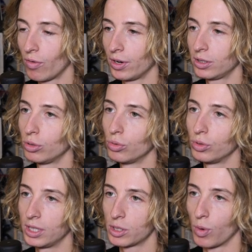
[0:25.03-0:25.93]
over to
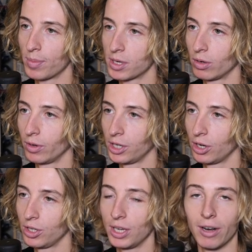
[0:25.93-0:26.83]
this website over
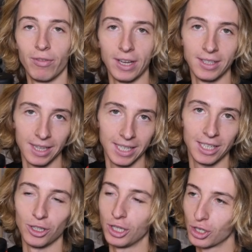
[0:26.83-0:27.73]
here. You're going to find the
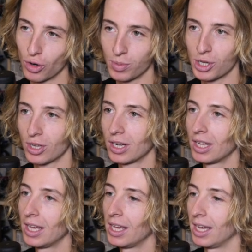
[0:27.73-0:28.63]
link in the description.
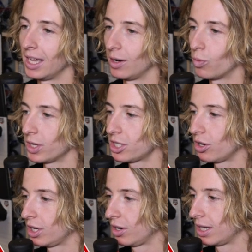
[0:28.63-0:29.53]
And once you're
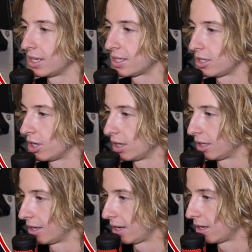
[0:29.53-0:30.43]
here, guys, you got to
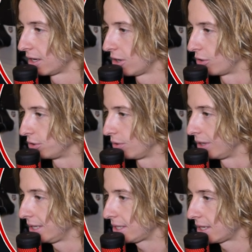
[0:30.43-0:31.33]
click on the
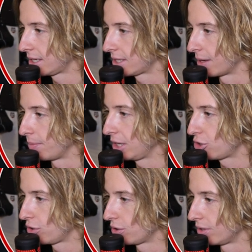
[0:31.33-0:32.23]
releases and make
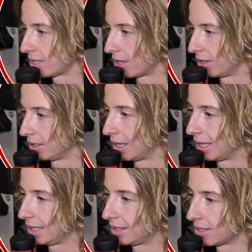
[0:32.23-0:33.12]
sure you're installing the
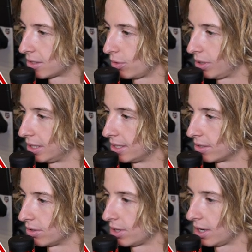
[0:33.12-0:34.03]
latest release
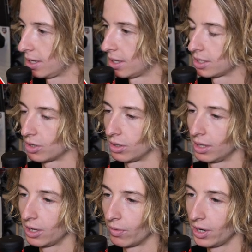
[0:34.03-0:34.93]
okay so
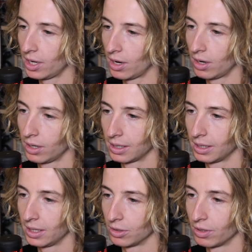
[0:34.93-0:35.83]
click over here
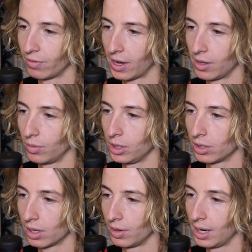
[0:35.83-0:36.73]
click on the file real
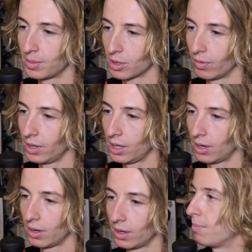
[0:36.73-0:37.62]
car names over
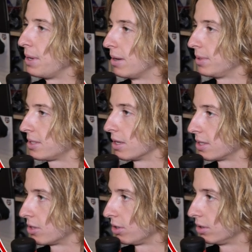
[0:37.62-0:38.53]
here and bam it's gonna
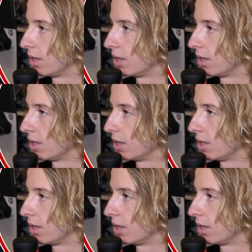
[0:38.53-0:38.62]
start the